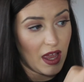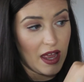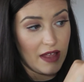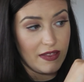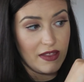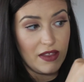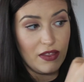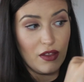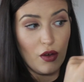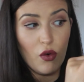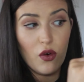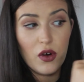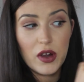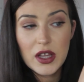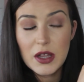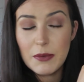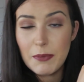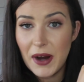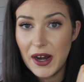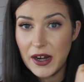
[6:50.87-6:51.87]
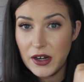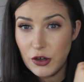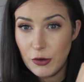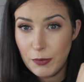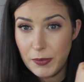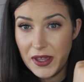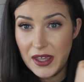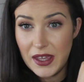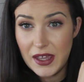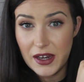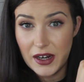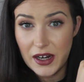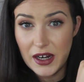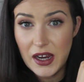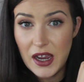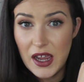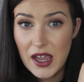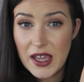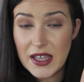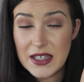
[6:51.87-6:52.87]
and then the oil part up
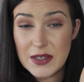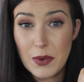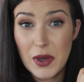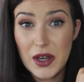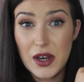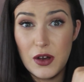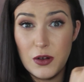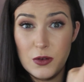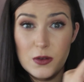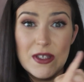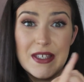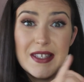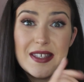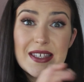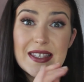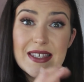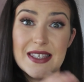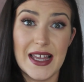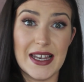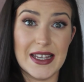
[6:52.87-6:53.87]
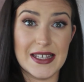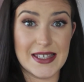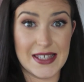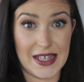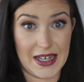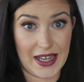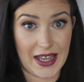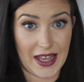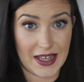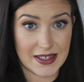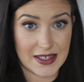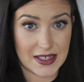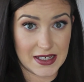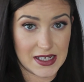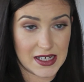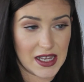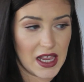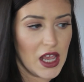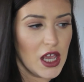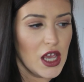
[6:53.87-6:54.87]
here is what holds the salicylic
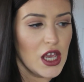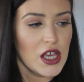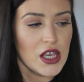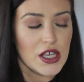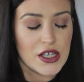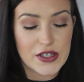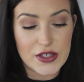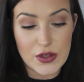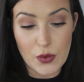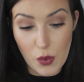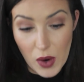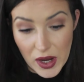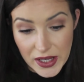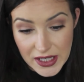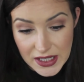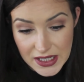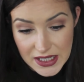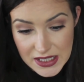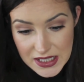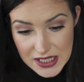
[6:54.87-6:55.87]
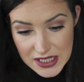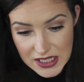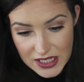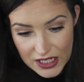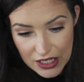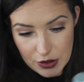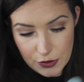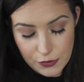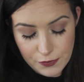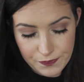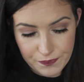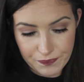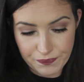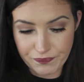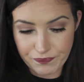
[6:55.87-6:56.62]
acid. So what you need to do